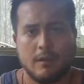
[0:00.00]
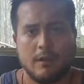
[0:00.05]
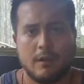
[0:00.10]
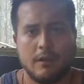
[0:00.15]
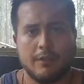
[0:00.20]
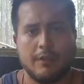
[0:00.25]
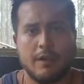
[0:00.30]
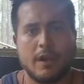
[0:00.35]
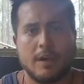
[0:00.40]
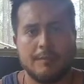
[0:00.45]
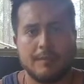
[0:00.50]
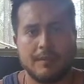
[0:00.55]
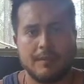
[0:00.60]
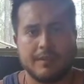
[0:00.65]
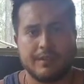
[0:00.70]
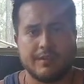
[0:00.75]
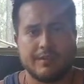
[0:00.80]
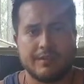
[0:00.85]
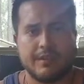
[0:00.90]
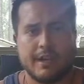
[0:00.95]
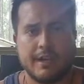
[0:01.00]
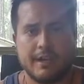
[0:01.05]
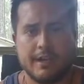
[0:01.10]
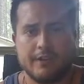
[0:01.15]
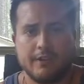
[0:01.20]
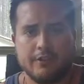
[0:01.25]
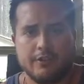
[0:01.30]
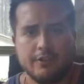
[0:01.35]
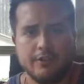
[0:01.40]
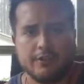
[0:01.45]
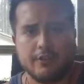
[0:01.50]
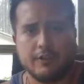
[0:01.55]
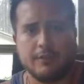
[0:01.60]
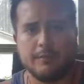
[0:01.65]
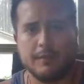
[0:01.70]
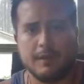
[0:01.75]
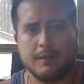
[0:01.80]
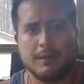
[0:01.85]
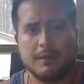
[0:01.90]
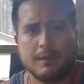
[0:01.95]
On the opposite side, you're just going
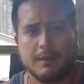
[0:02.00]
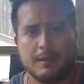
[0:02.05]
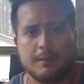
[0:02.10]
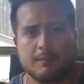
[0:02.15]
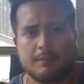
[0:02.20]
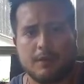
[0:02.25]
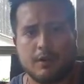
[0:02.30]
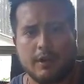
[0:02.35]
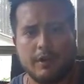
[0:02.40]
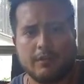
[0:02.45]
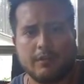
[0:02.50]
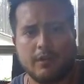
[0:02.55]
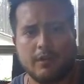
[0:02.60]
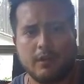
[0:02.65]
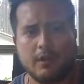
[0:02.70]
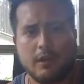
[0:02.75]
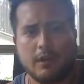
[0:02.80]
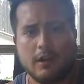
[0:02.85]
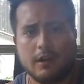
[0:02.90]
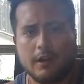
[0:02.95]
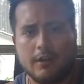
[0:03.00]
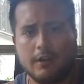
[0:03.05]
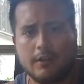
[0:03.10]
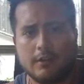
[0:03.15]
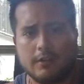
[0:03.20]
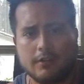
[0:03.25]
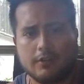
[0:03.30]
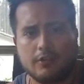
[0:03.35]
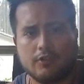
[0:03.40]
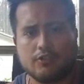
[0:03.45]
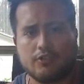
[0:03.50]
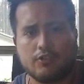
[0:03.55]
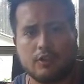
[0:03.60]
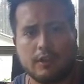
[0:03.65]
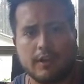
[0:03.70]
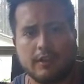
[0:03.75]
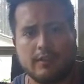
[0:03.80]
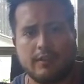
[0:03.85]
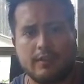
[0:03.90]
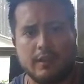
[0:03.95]
to be pressing on your
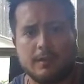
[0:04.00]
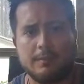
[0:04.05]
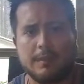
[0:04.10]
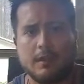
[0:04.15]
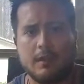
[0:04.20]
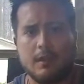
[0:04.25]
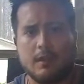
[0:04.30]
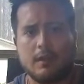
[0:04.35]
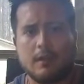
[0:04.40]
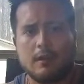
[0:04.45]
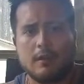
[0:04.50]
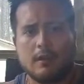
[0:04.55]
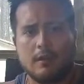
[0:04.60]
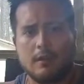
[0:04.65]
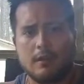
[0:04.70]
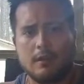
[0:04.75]
tricep here.